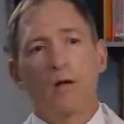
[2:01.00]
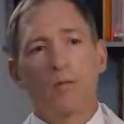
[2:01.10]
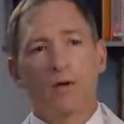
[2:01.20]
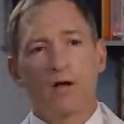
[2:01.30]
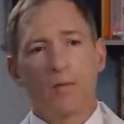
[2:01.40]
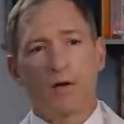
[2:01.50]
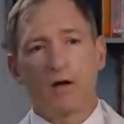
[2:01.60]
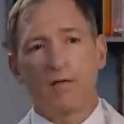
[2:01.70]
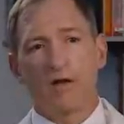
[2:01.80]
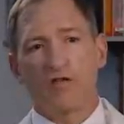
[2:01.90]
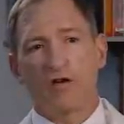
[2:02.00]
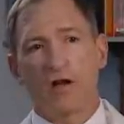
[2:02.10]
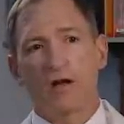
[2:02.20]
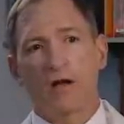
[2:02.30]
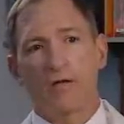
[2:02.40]
But typically that's
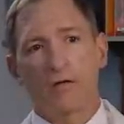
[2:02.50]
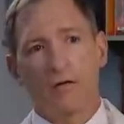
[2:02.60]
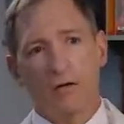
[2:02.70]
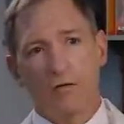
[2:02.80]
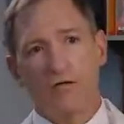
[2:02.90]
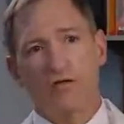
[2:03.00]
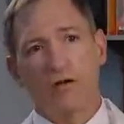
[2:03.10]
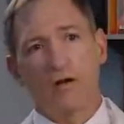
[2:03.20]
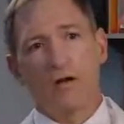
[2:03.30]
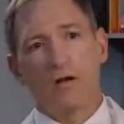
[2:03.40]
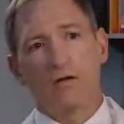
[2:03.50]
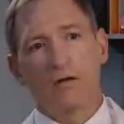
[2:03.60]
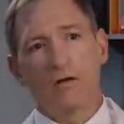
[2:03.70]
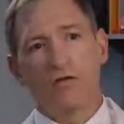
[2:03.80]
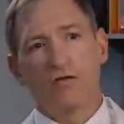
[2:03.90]
not how they're used.
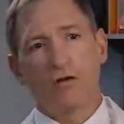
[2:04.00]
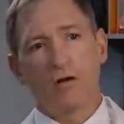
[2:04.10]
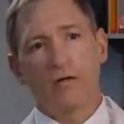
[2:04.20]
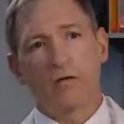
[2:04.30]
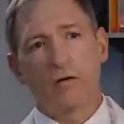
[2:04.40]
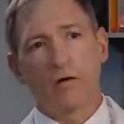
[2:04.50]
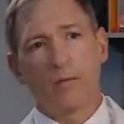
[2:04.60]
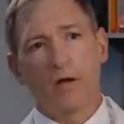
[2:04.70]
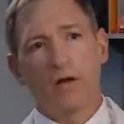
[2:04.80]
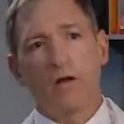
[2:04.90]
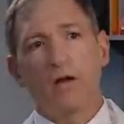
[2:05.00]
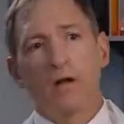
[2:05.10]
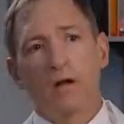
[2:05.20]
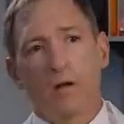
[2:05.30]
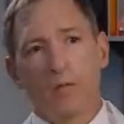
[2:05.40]
They're used long-term,
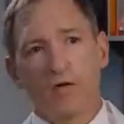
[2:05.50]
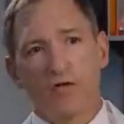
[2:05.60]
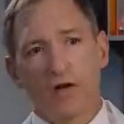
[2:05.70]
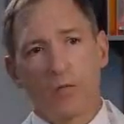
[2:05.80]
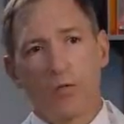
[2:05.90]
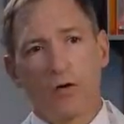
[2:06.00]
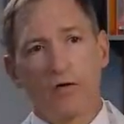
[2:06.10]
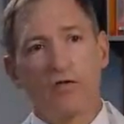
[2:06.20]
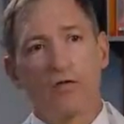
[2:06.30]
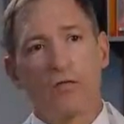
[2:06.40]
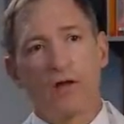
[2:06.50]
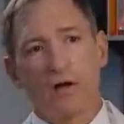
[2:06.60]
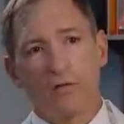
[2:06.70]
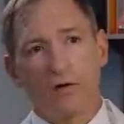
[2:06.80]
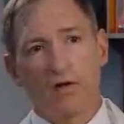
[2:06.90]
and most of them will lose
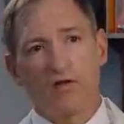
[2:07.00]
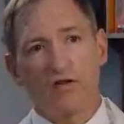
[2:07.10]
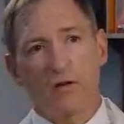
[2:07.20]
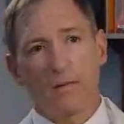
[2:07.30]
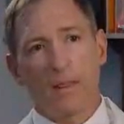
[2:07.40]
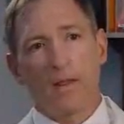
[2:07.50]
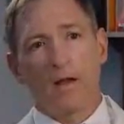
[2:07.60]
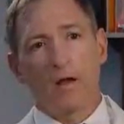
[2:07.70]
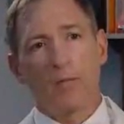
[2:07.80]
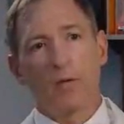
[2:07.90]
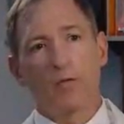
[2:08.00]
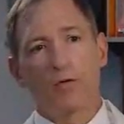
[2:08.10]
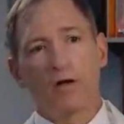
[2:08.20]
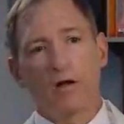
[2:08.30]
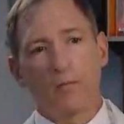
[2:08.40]
effectiveness, and people
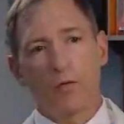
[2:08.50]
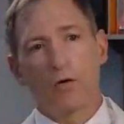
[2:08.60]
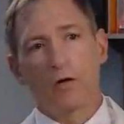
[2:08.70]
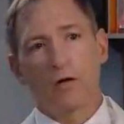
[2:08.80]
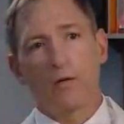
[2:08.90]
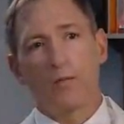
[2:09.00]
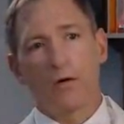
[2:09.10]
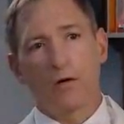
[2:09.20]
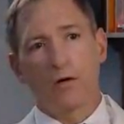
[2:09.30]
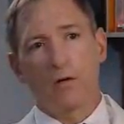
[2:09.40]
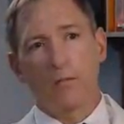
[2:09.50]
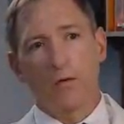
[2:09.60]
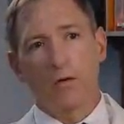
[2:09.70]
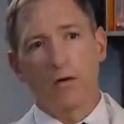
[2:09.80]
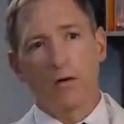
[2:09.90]
take more and more and
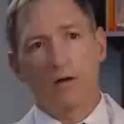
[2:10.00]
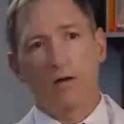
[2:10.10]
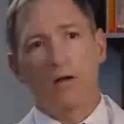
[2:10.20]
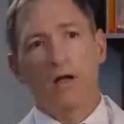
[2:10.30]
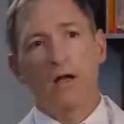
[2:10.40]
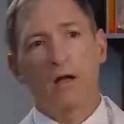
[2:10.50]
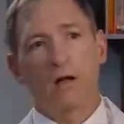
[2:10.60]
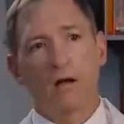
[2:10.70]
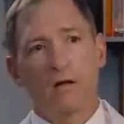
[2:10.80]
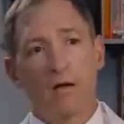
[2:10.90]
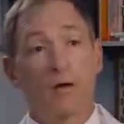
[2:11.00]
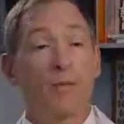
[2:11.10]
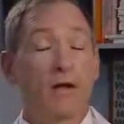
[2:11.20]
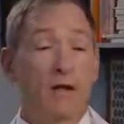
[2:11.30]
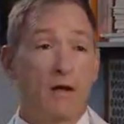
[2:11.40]
more, and
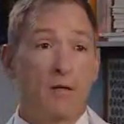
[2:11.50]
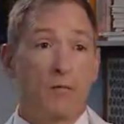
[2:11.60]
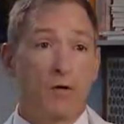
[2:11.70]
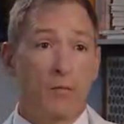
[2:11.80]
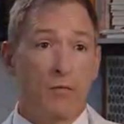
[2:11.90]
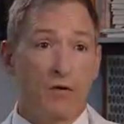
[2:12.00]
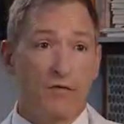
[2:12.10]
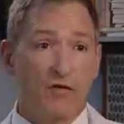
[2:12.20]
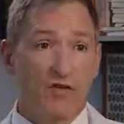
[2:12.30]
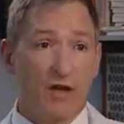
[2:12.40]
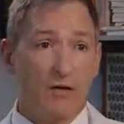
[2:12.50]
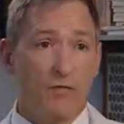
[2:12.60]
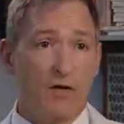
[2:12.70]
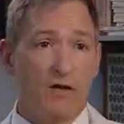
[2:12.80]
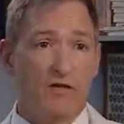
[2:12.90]
thereby getting more and more of the side
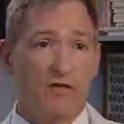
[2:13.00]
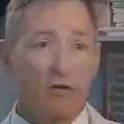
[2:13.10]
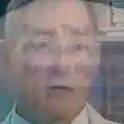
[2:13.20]
effects.